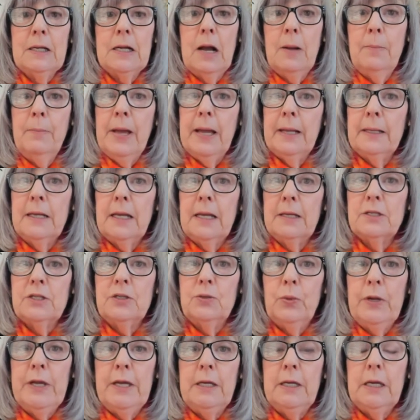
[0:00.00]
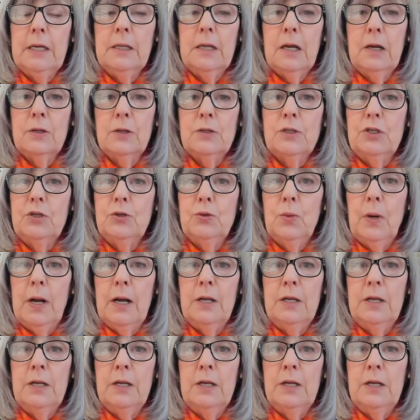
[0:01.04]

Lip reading: come back next week, and I'll do